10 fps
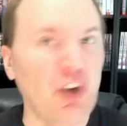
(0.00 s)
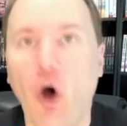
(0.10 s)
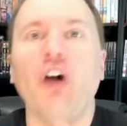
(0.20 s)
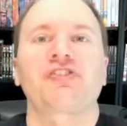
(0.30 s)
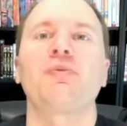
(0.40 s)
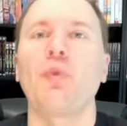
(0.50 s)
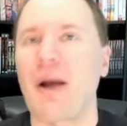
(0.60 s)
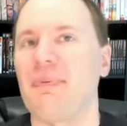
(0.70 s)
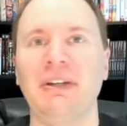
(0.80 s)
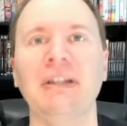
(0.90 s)
an awesome
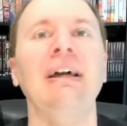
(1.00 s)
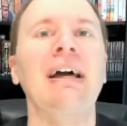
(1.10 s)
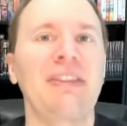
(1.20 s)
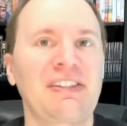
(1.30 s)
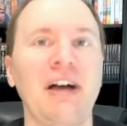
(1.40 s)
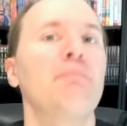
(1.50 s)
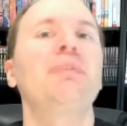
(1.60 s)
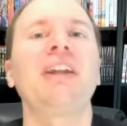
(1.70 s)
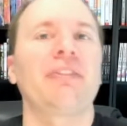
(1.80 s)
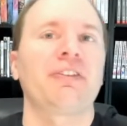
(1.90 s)
weapon that some
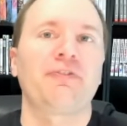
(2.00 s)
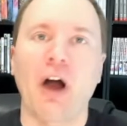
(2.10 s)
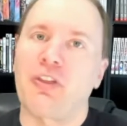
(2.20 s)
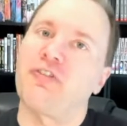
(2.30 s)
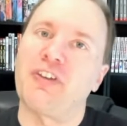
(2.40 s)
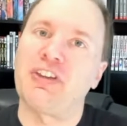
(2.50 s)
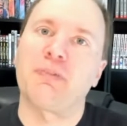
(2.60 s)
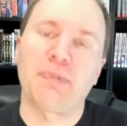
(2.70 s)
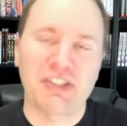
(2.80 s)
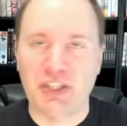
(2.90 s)
benevolent father
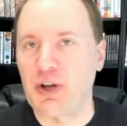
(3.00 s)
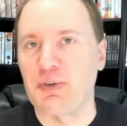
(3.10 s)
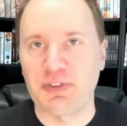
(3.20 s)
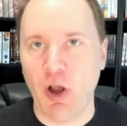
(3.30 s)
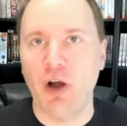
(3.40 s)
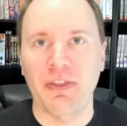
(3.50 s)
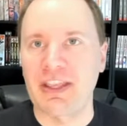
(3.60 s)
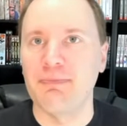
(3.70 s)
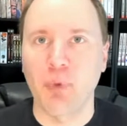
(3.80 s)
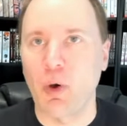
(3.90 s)
figure bestows on
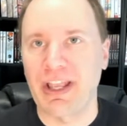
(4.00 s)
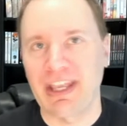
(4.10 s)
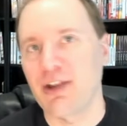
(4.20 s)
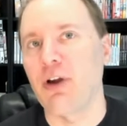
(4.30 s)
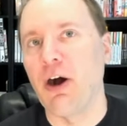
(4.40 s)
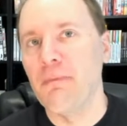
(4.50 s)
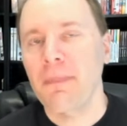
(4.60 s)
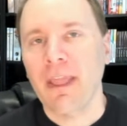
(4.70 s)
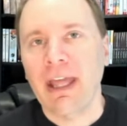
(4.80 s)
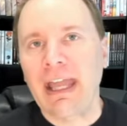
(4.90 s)
the boy hero.
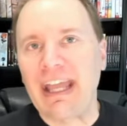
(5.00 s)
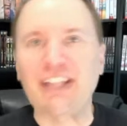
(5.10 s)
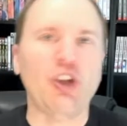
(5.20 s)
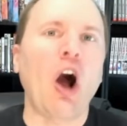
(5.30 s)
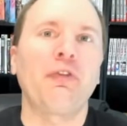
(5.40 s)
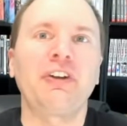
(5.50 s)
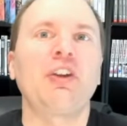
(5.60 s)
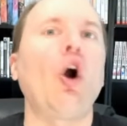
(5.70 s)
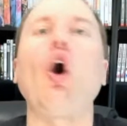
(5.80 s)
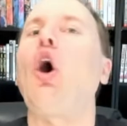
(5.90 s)
It's often
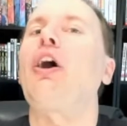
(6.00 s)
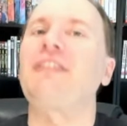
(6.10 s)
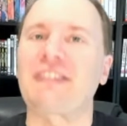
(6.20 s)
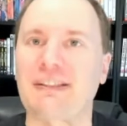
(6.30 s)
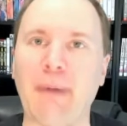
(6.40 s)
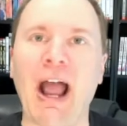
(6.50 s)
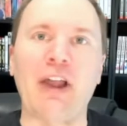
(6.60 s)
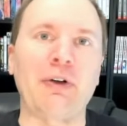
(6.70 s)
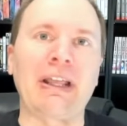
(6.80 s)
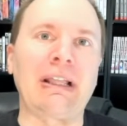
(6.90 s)
an
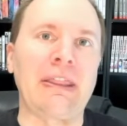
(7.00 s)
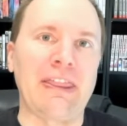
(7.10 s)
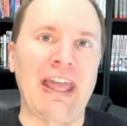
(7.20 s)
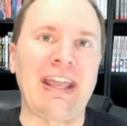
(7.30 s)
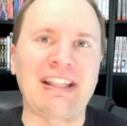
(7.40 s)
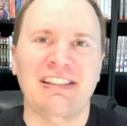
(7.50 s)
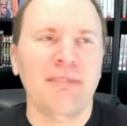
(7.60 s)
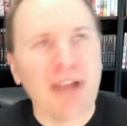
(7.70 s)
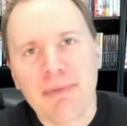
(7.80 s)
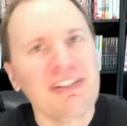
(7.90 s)
awe-inspiring thing, and
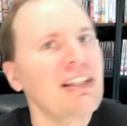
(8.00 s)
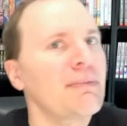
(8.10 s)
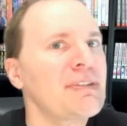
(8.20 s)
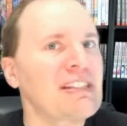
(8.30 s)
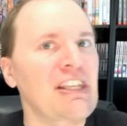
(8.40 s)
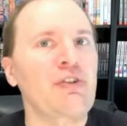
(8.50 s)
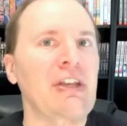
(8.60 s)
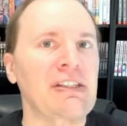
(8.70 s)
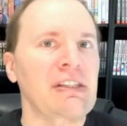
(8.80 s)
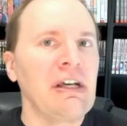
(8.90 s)
sometimes a little
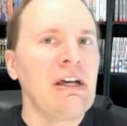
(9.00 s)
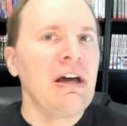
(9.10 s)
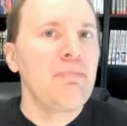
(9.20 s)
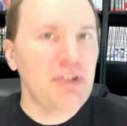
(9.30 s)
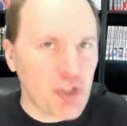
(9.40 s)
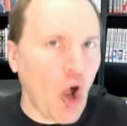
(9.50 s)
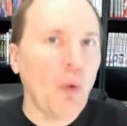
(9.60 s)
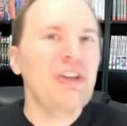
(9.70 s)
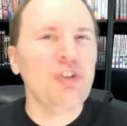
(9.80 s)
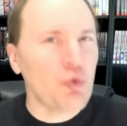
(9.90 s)
mysterious, but it's
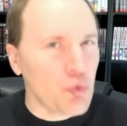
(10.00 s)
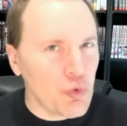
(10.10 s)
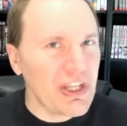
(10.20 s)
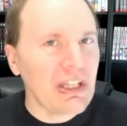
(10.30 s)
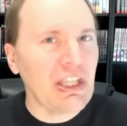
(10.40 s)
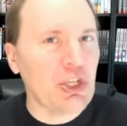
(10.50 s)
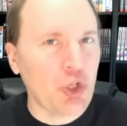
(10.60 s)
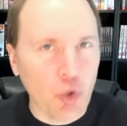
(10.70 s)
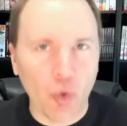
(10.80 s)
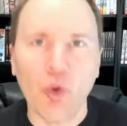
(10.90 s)
always a really
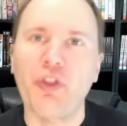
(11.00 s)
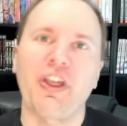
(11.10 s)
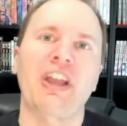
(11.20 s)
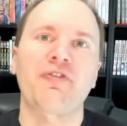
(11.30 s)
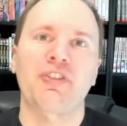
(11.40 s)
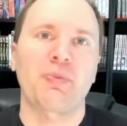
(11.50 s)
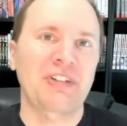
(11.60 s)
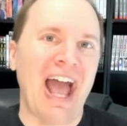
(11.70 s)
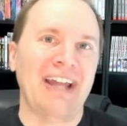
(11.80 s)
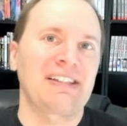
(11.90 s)
cool thing for the
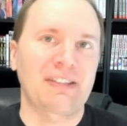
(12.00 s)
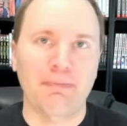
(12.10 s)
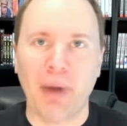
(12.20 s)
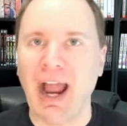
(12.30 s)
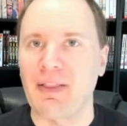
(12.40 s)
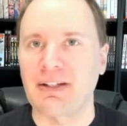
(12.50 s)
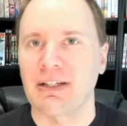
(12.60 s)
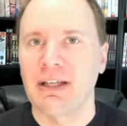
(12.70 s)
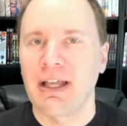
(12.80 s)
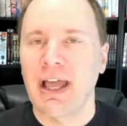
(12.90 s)
protagonist to pilot.
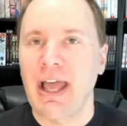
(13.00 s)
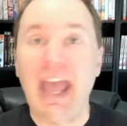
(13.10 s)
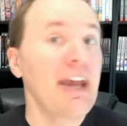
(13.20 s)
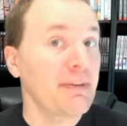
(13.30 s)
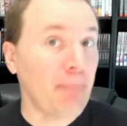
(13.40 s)
And